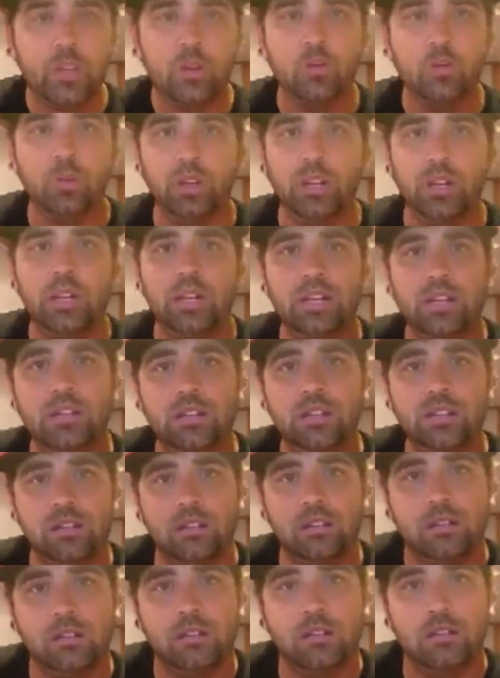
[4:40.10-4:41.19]
really easy to,
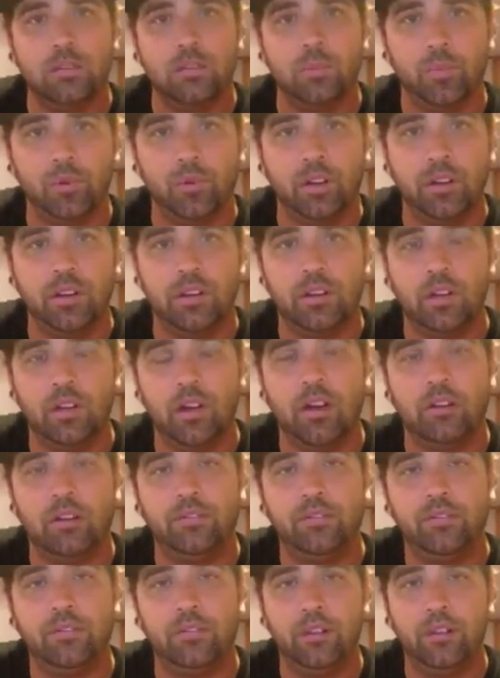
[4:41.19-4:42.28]
to print
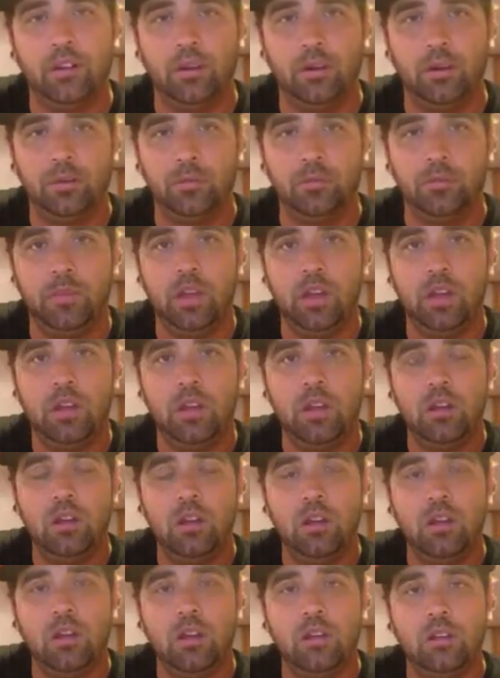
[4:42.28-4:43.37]
off um,
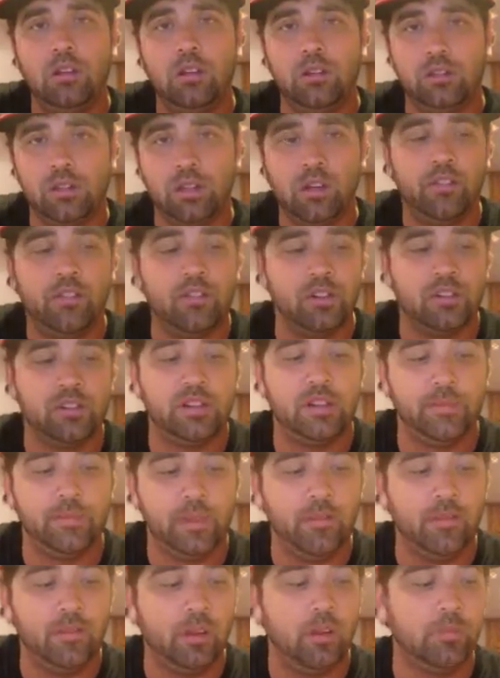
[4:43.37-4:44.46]
your self-addressed
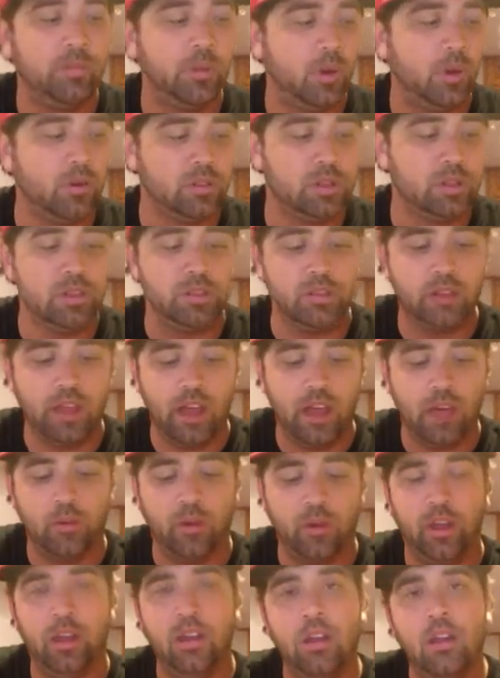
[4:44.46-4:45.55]
stamped envelope postage that
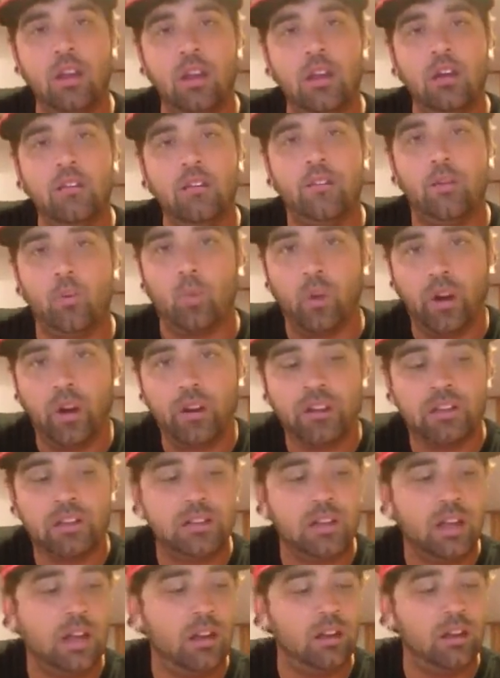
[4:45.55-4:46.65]
way. For where to
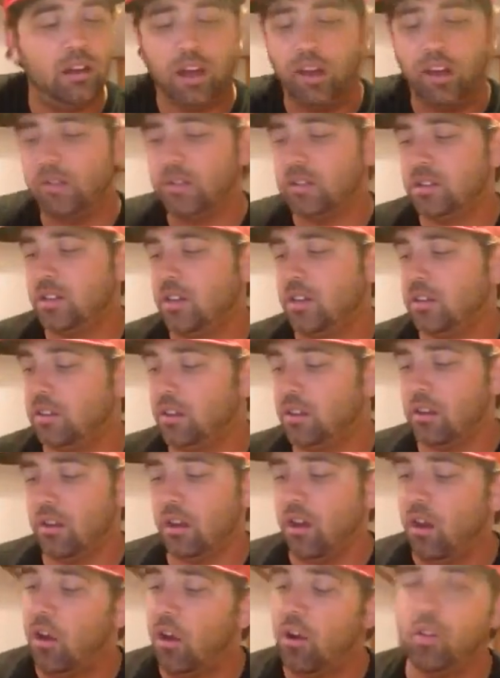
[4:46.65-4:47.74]
send, I've sent
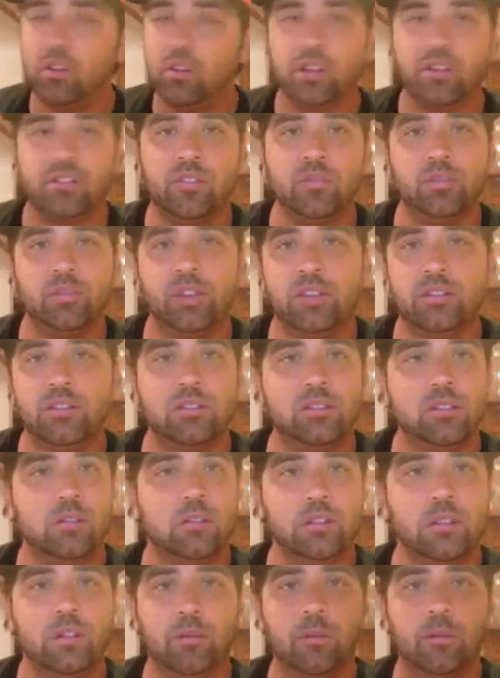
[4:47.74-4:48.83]
all different places
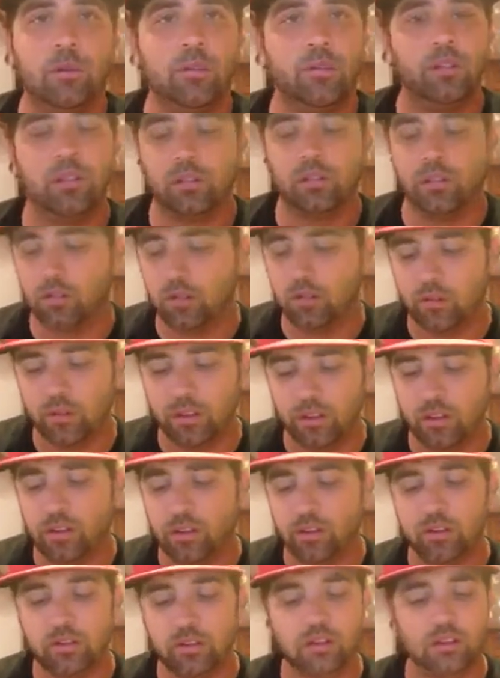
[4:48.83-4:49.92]
over the over the over the
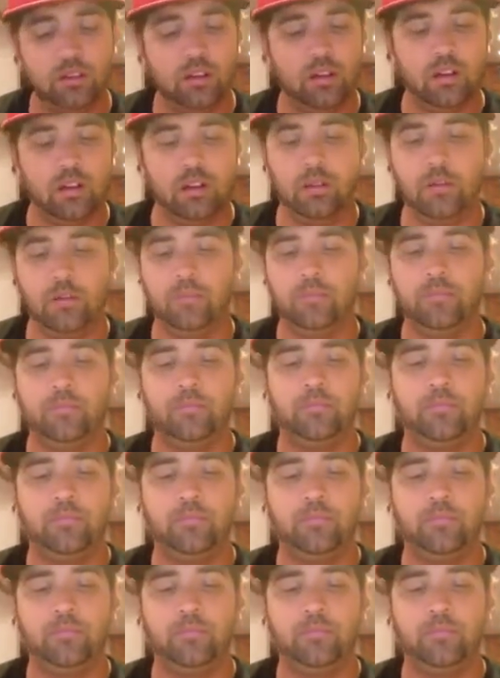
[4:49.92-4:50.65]
years. Um,